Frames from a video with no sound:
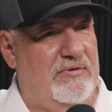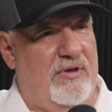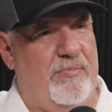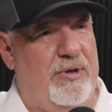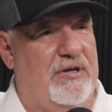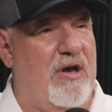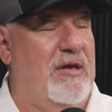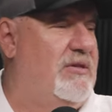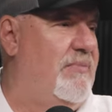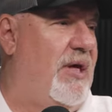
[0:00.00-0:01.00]
a little bit
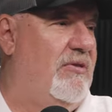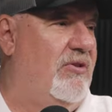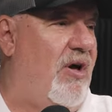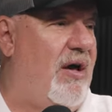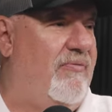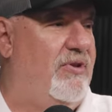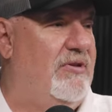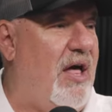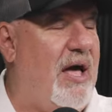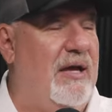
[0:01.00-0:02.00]
custom on the loft
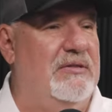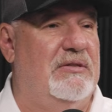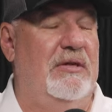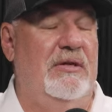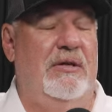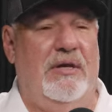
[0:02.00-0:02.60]
and lies.